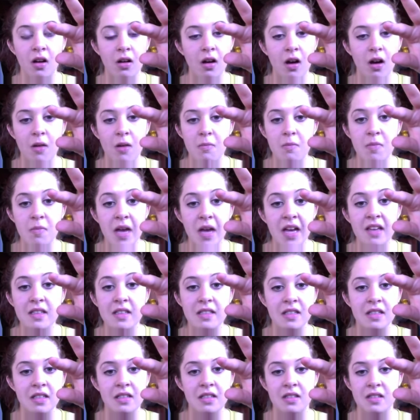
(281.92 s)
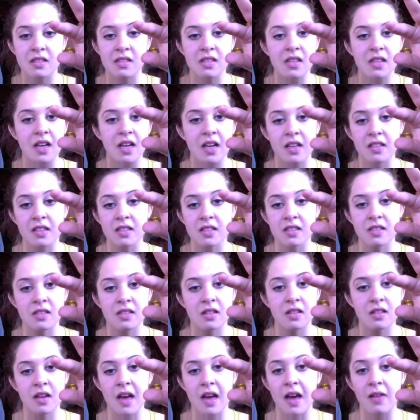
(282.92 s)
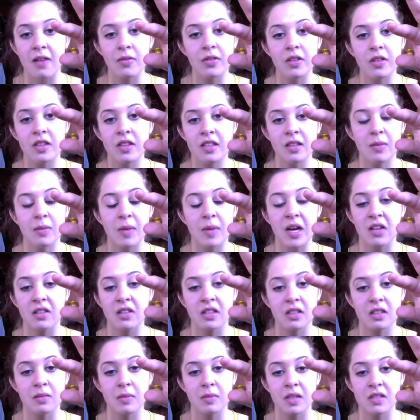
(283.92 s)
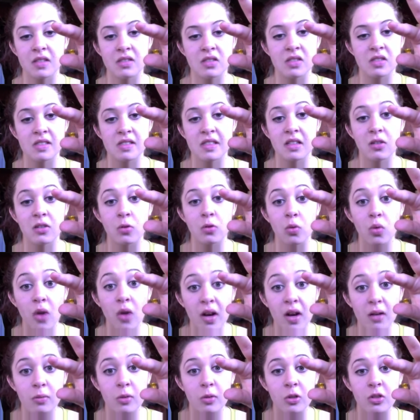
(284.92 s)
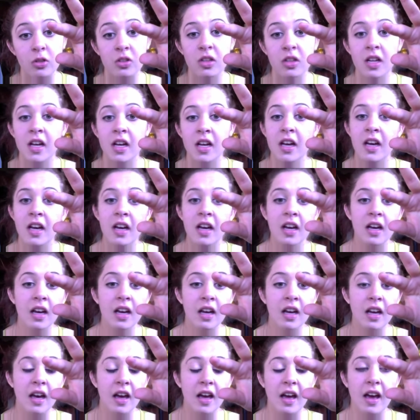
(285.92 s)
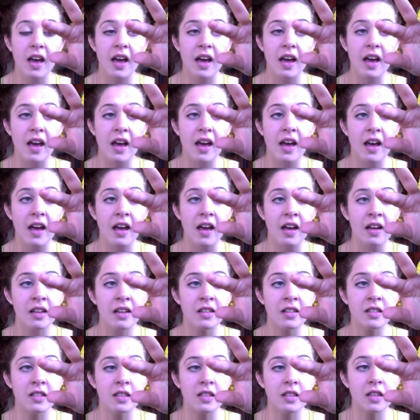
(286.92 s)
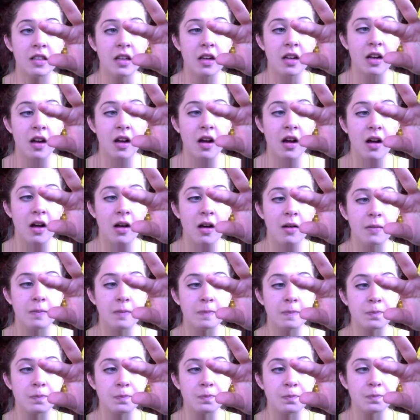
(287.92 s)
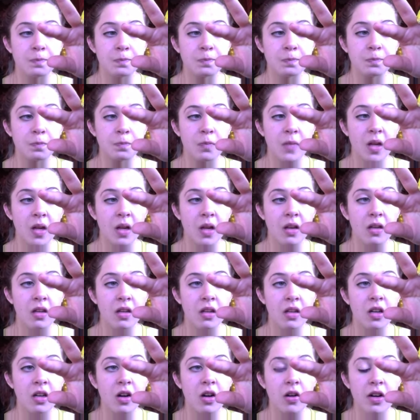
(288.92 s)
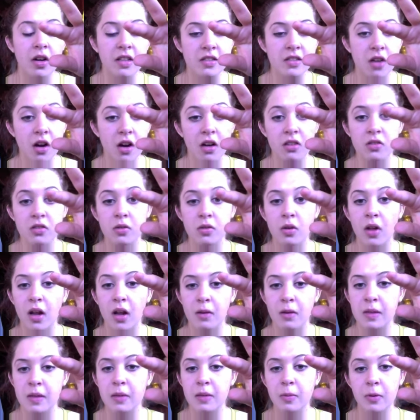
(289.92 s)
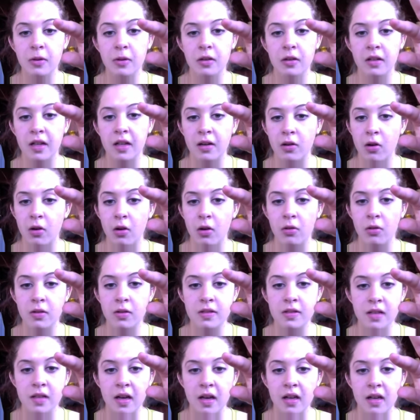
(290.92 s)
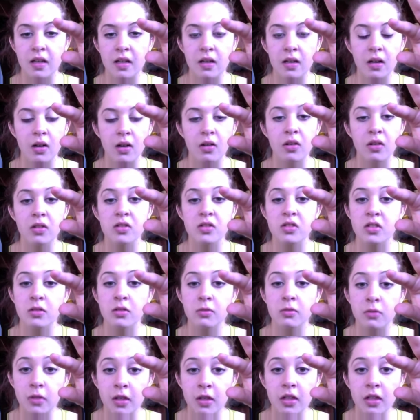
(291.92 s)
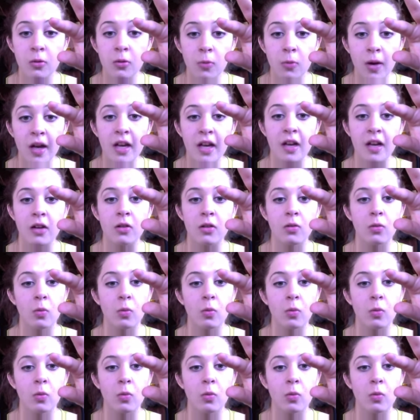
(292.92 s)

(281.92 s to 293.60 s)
amazing snakes. Everything about them is just incredible. And I talked to a lot of people, and they're always like, you should really wait